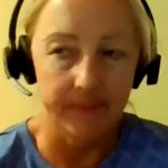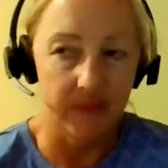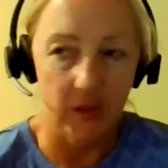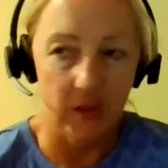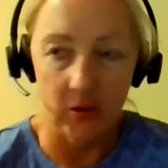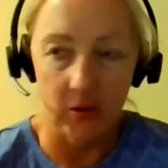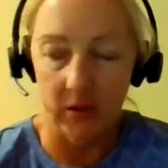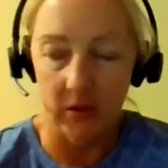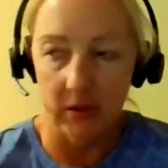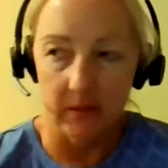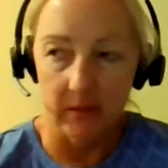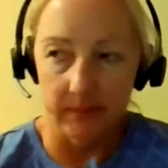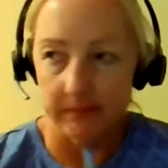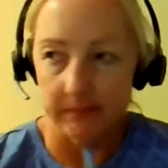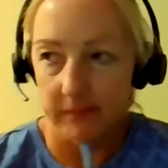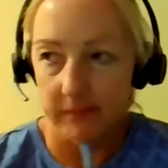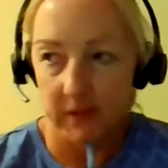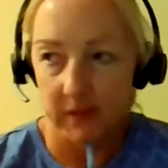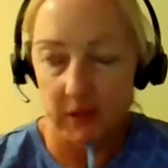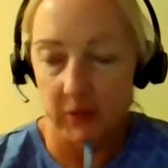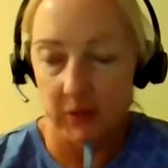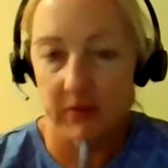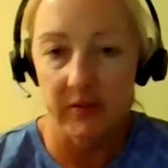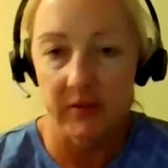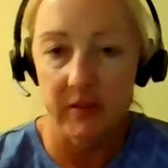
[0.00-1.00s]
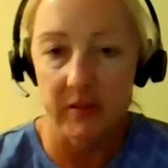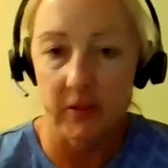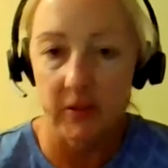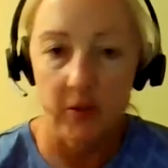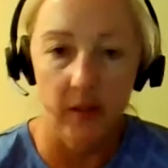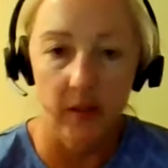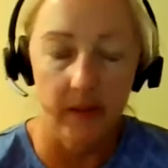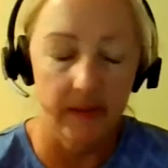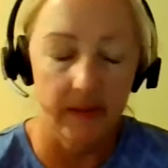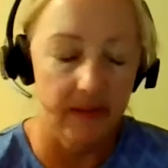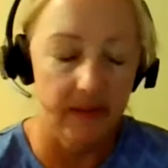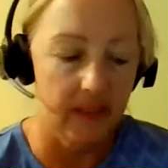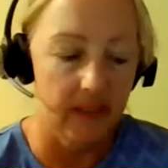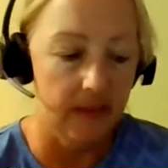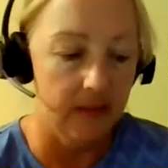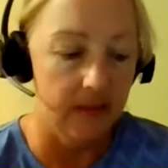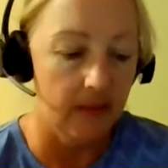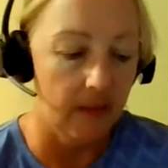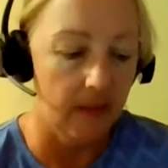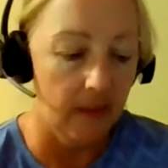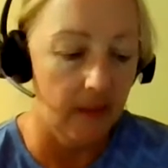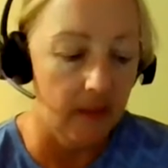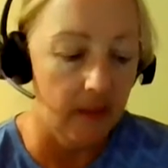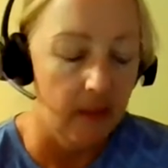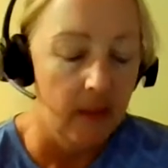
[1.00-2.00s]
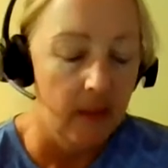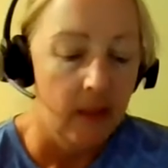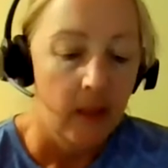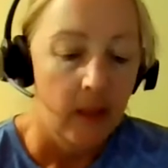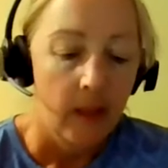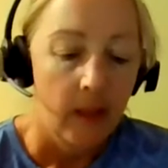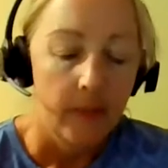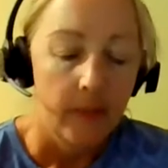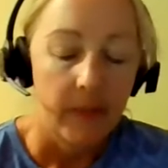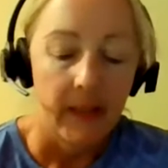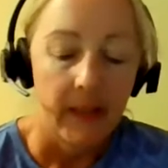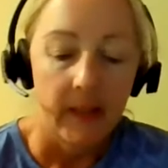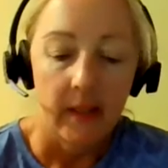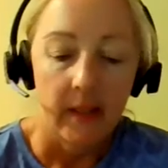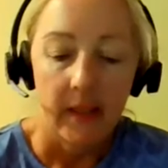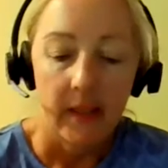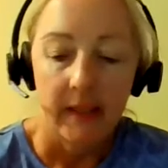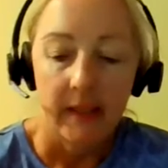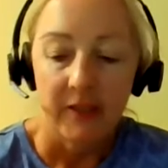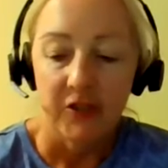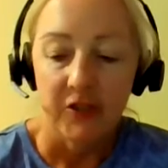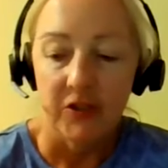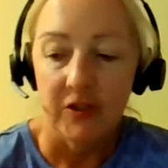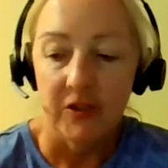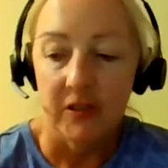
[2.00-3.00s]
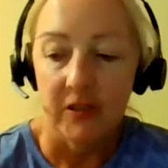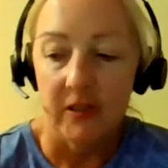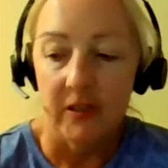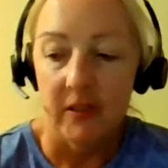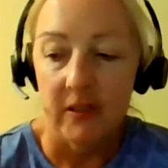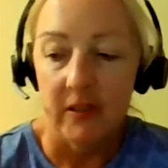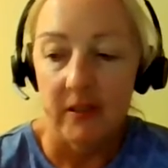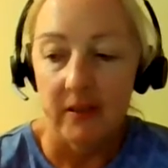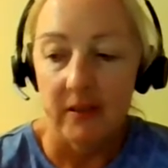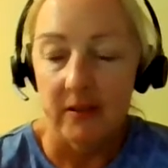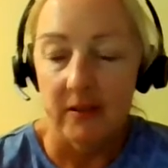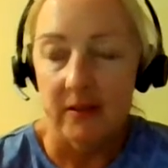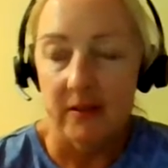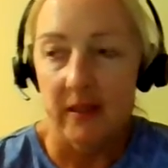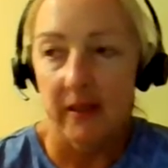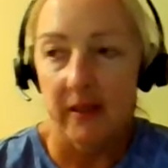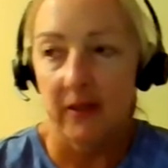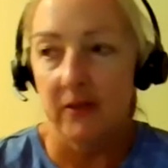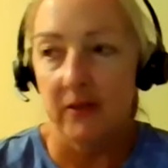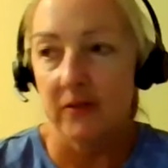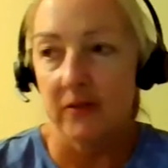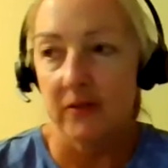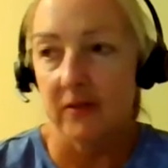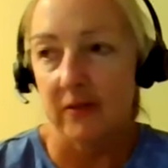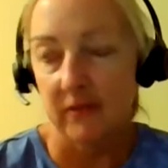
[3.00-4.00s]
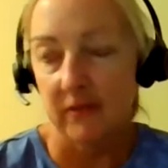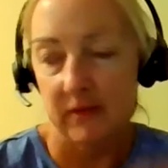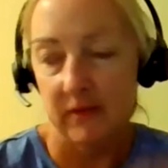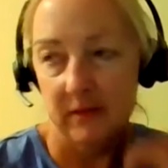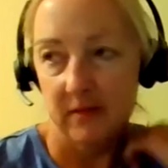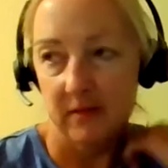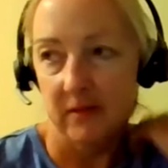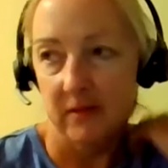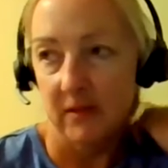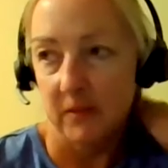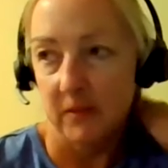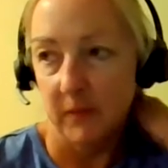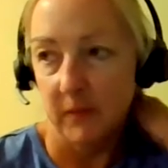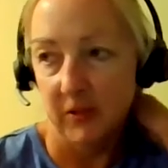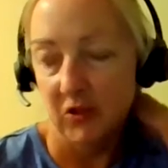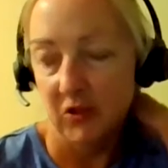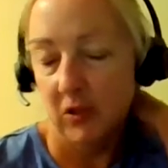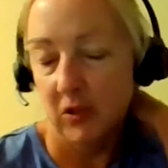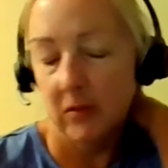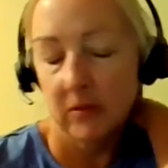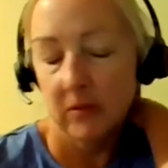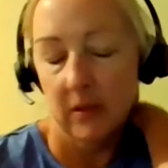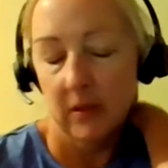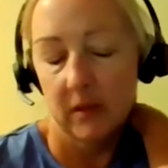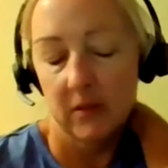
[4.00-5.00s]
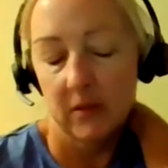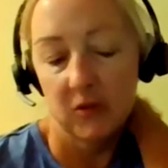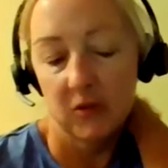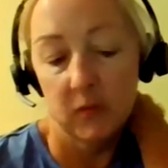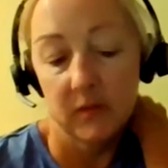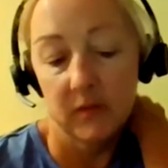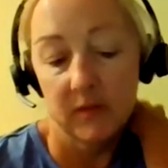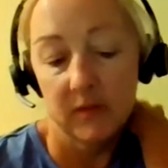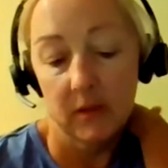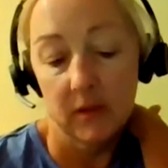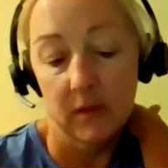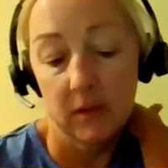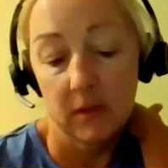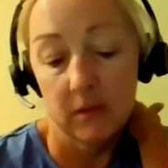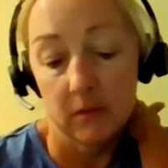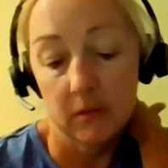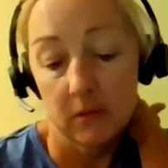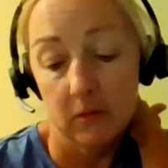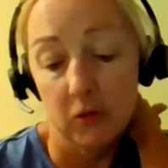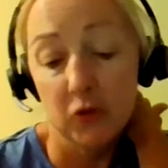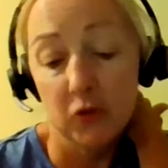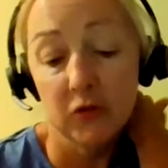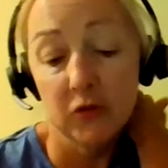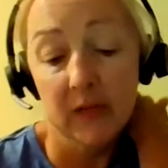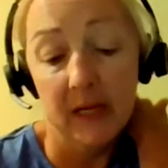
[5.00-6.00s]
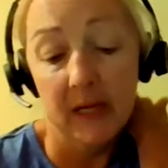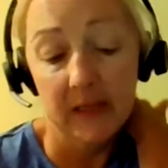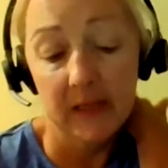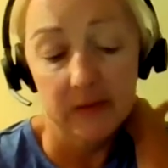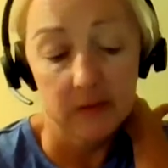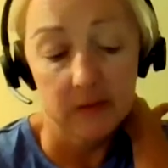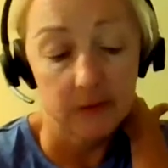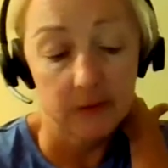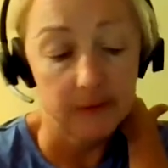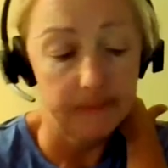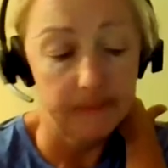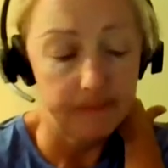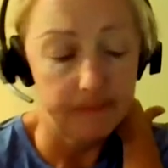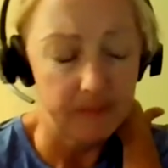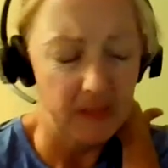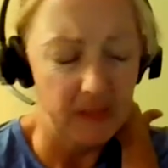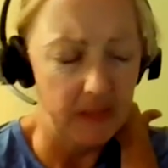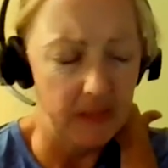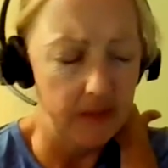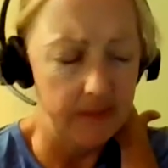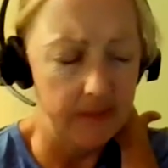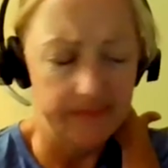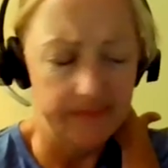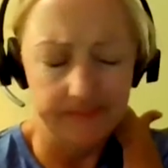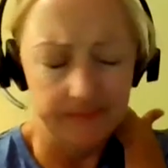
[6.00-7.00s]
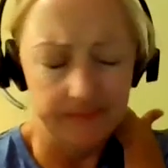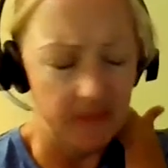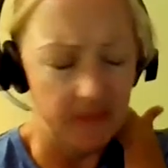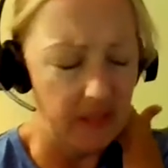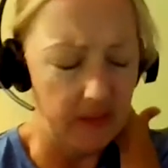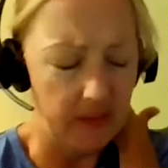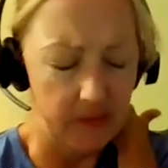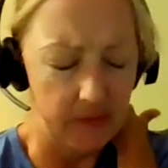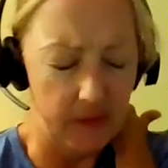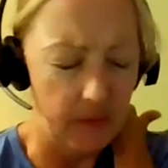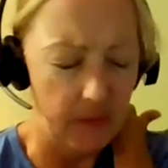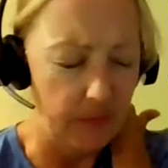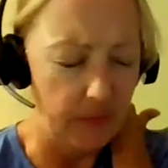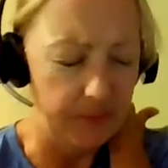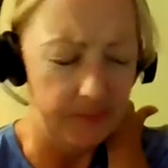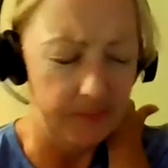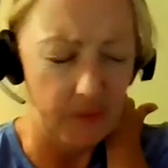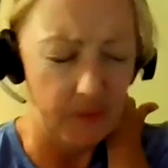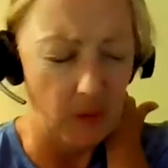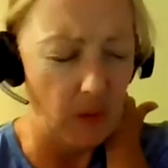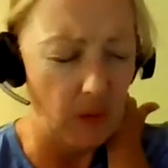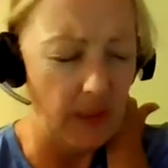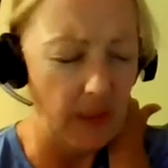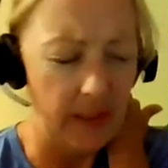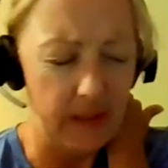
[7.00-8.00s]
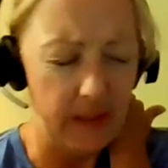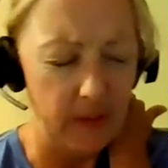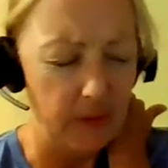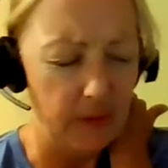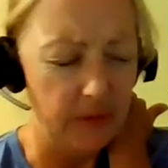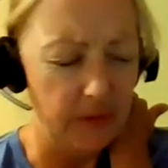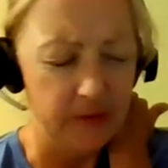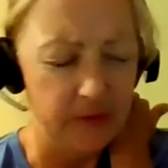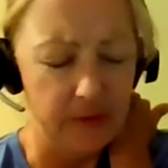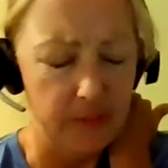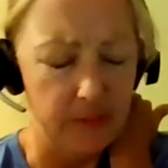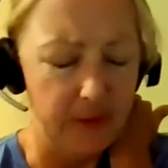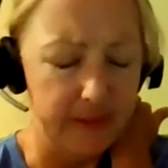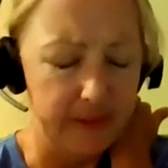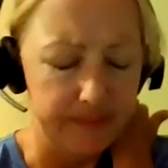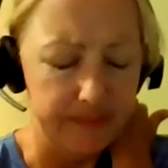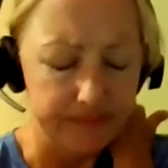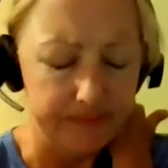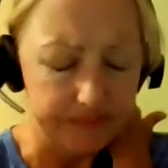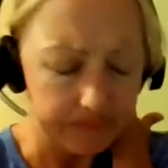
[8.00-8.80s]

You can see her on the TED Talk, but she tells of this experience. She was a newscaster in, I don't know, Ohio or somewhere,